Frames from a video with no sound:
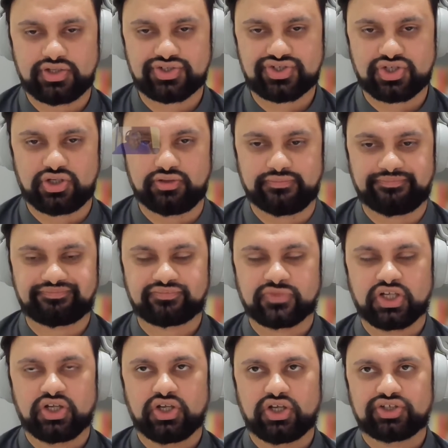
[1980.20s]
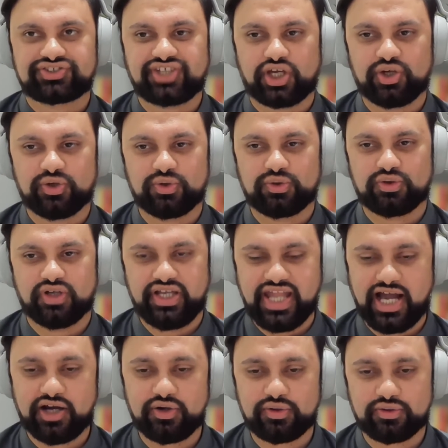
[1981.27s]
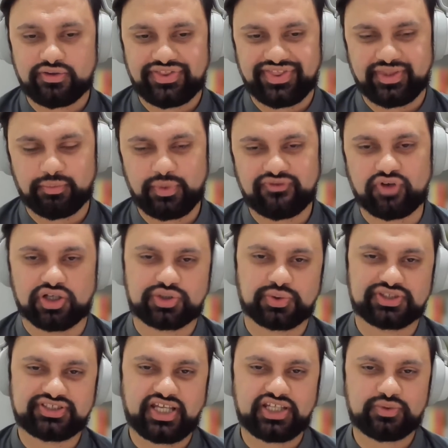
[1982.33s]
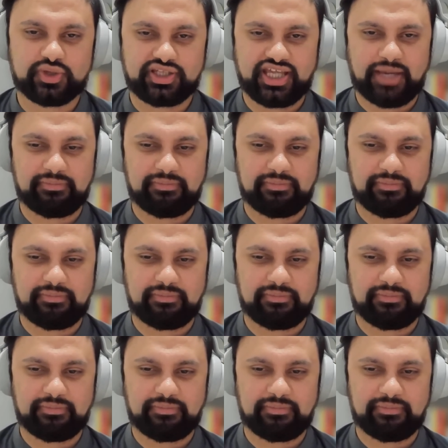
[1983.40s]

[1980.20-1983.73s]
Sure. So now we've got to a stage where the